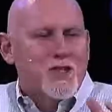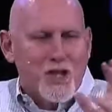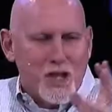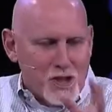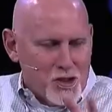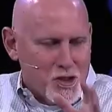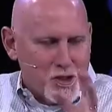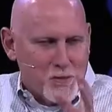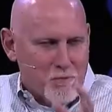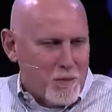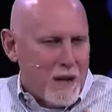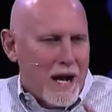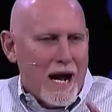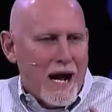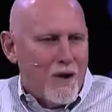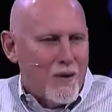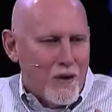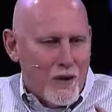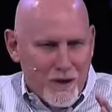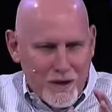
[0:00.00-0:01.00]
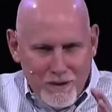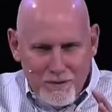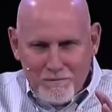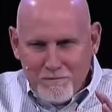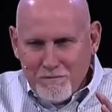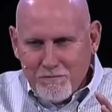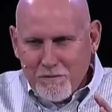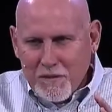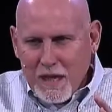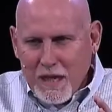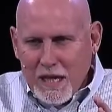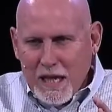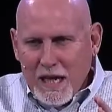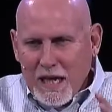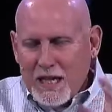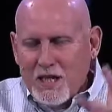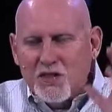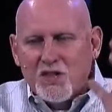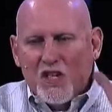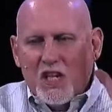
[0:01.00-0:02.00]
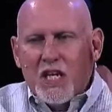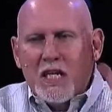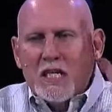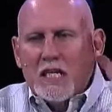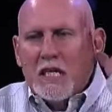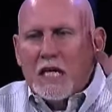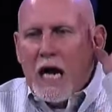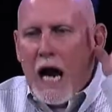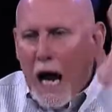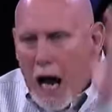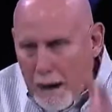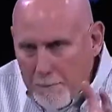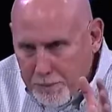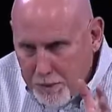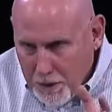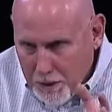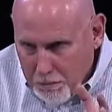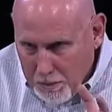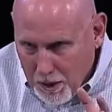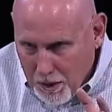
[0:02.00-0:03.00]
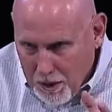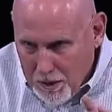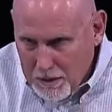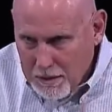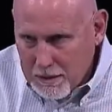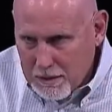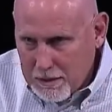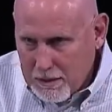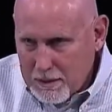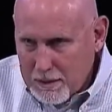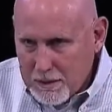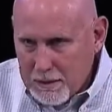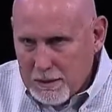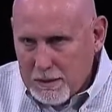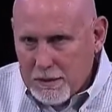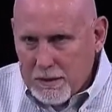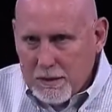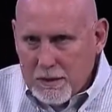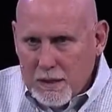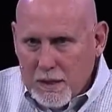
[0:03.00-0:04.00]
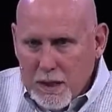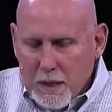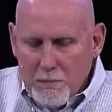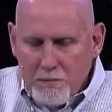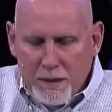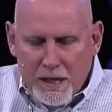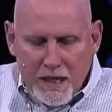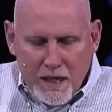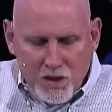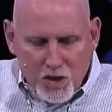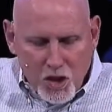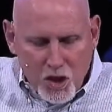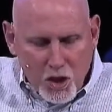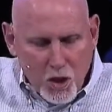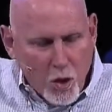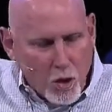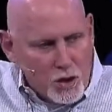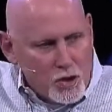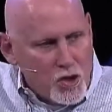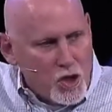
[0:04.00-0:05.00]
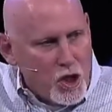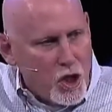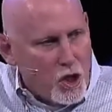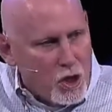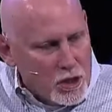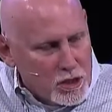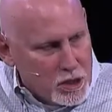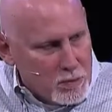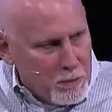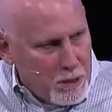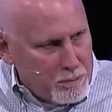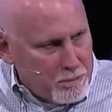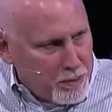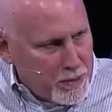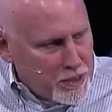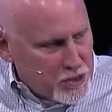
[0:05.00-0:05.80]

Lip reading: Jesus' power is incomparable, because He holds the ultimate